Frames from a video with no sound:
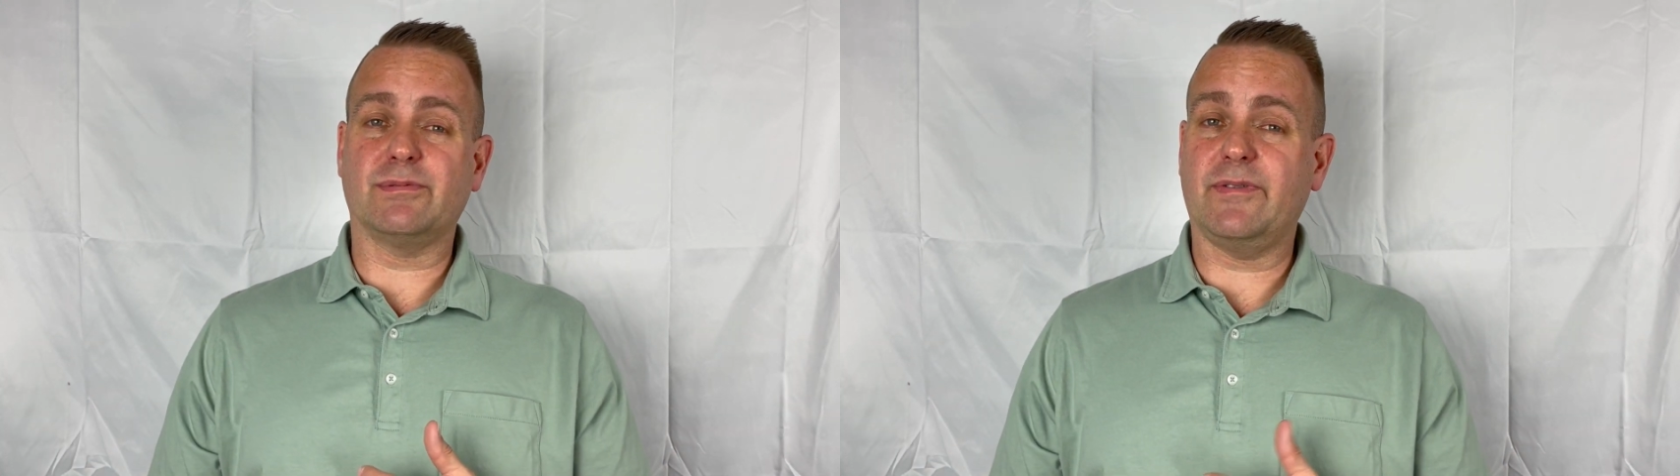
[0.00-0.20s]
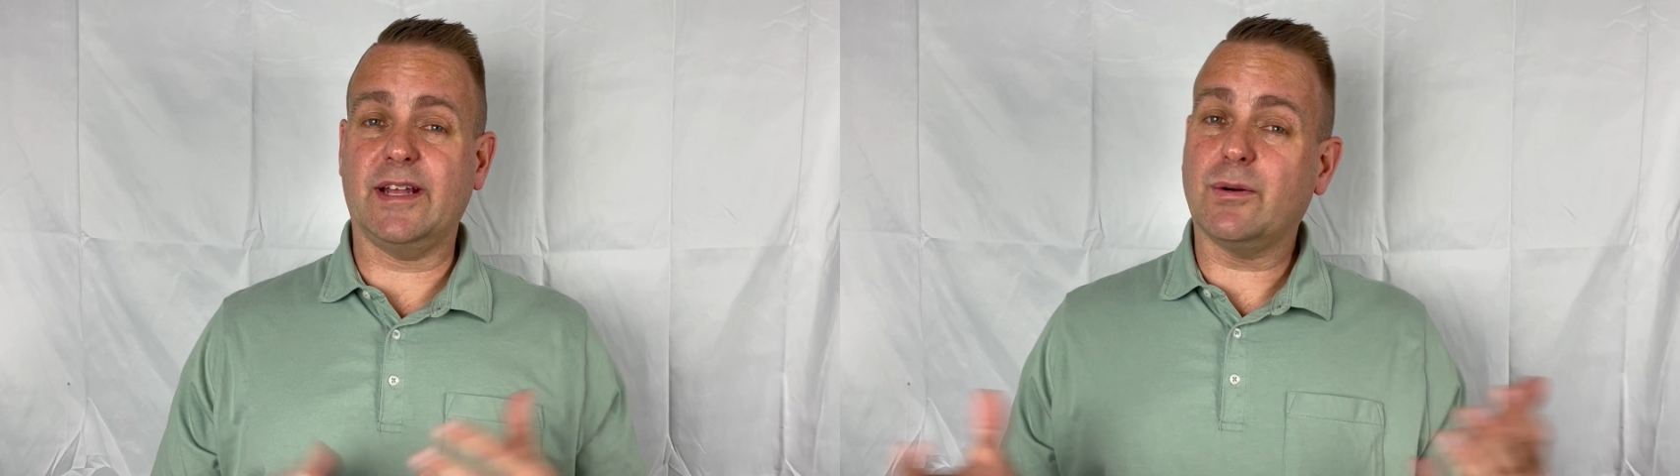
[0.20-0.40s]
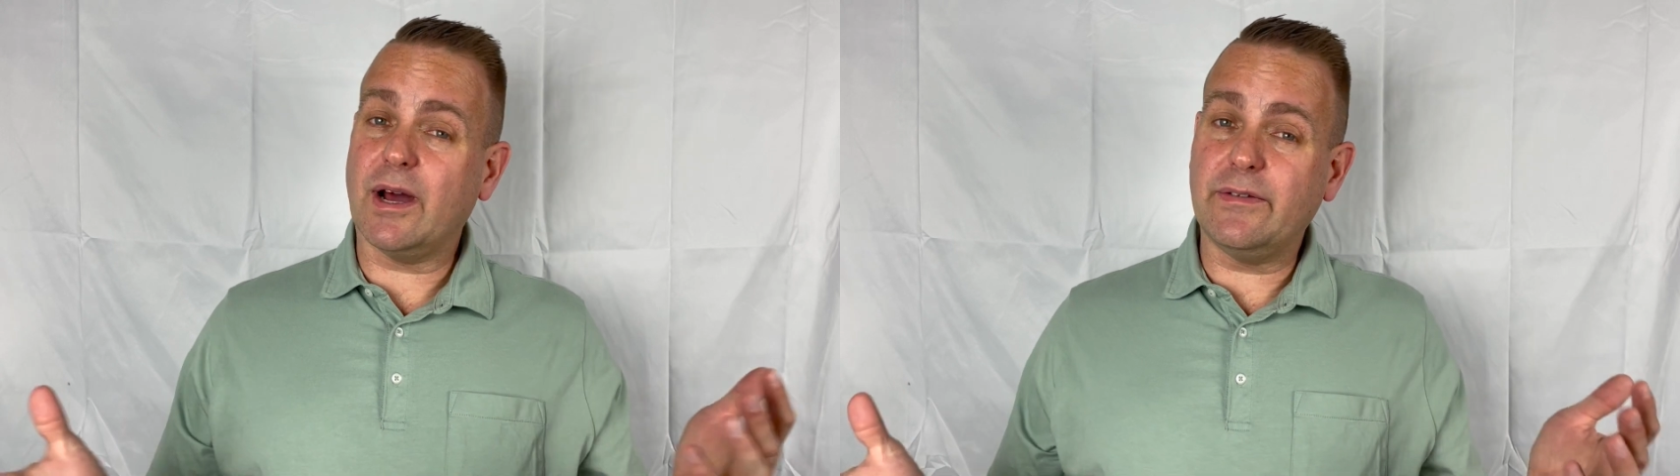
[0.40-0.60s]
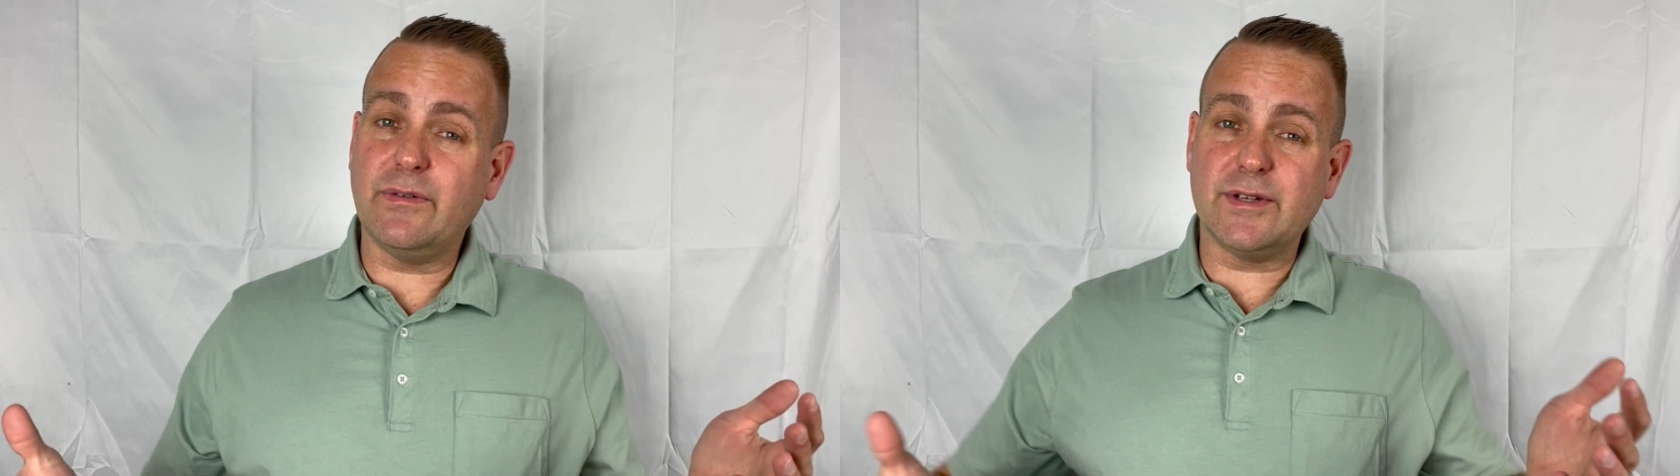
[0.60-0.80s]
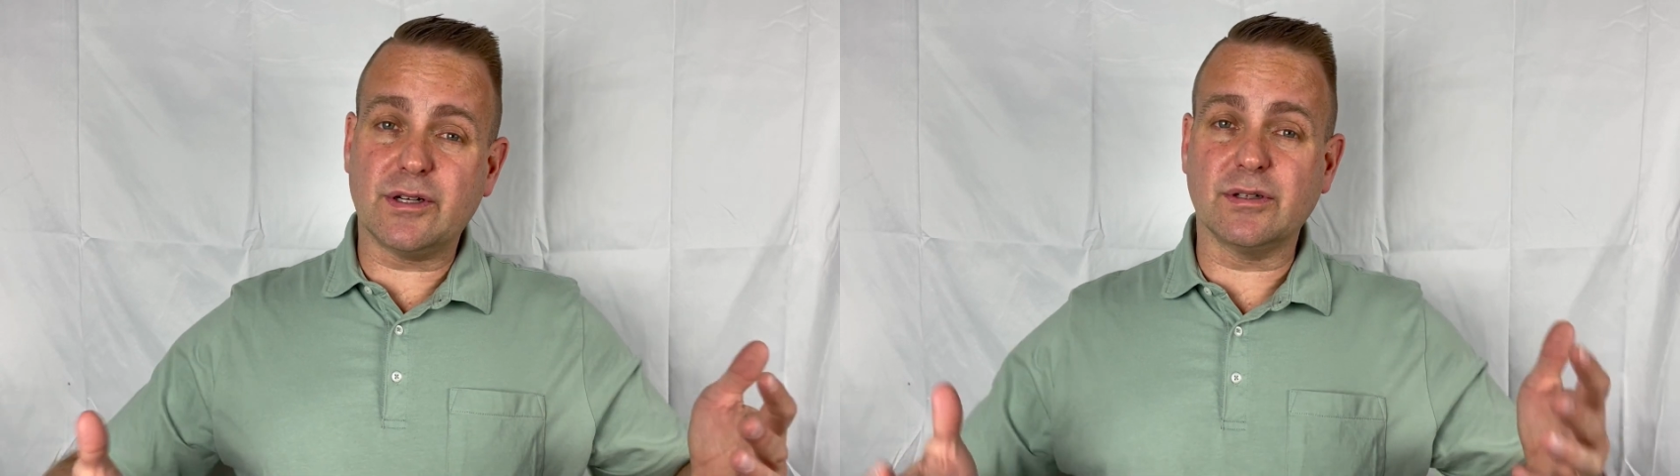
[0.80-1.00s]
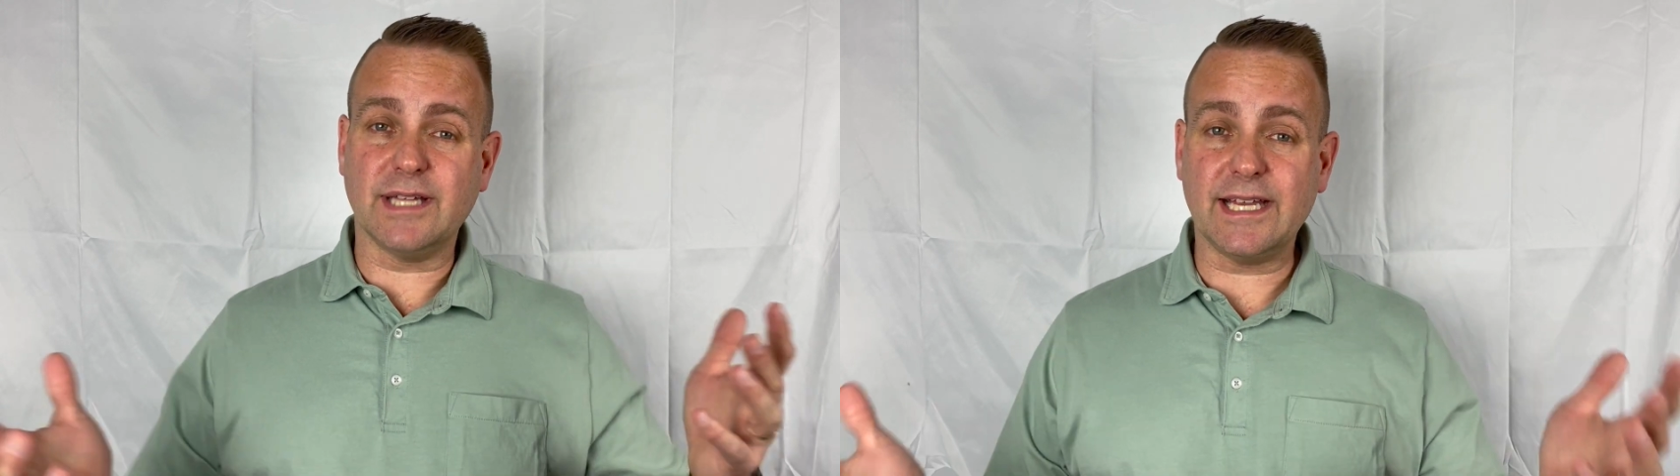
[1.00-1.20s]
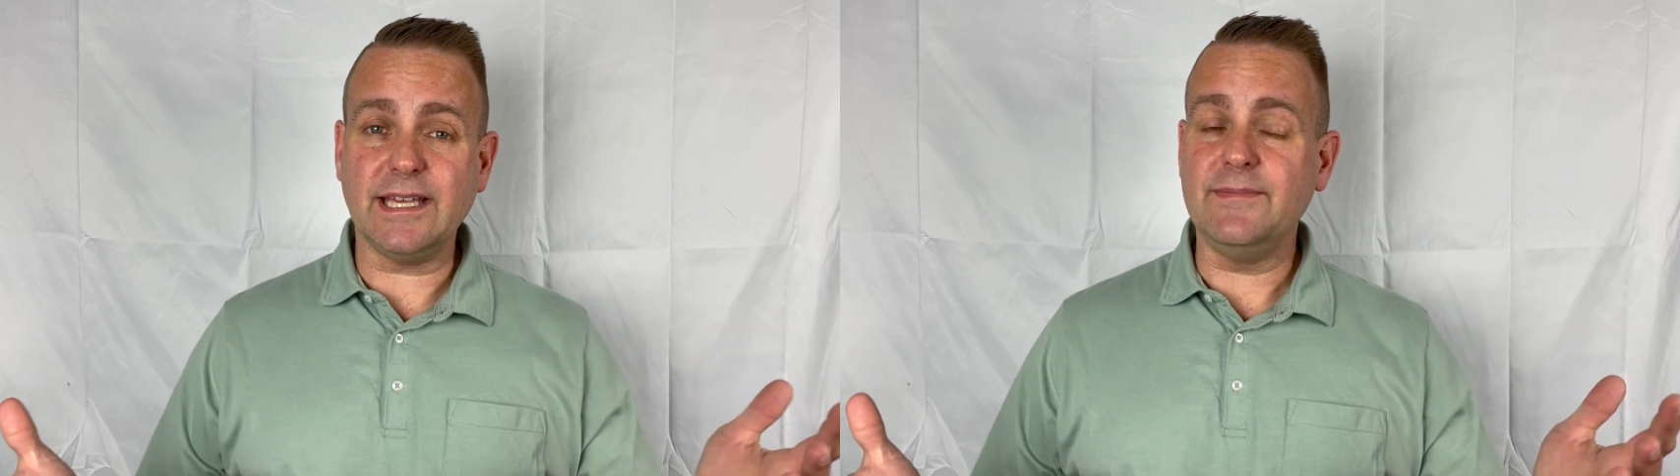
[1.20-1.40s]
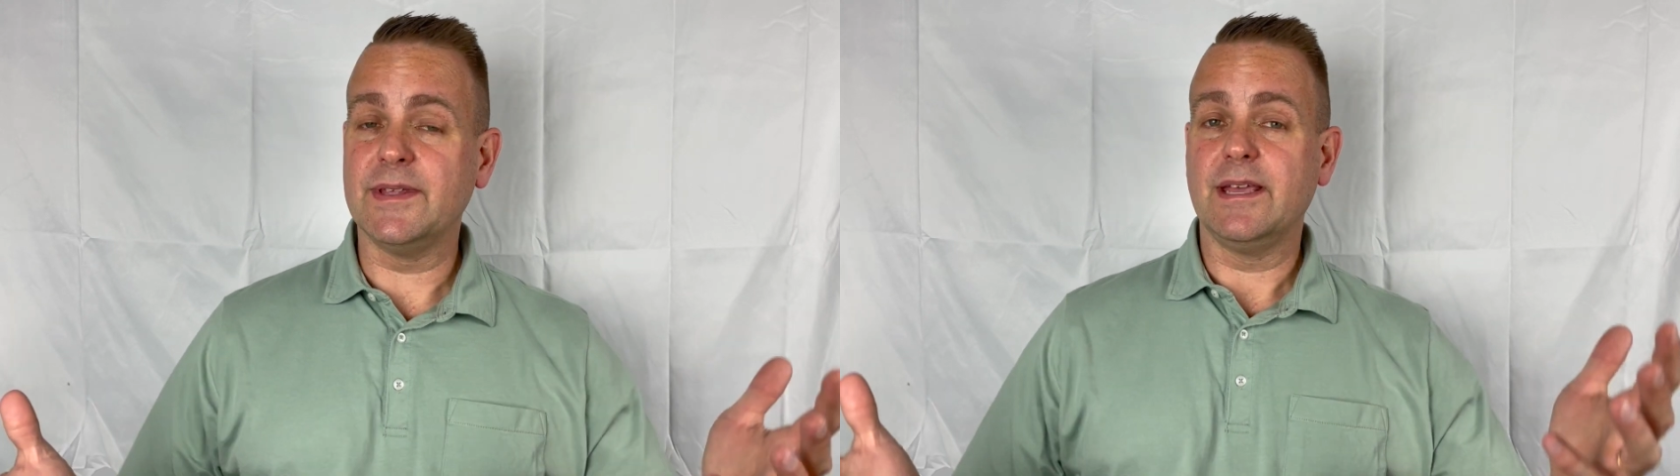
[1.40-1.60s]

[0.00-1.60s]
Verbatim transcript: We've had quite a few visitors lately,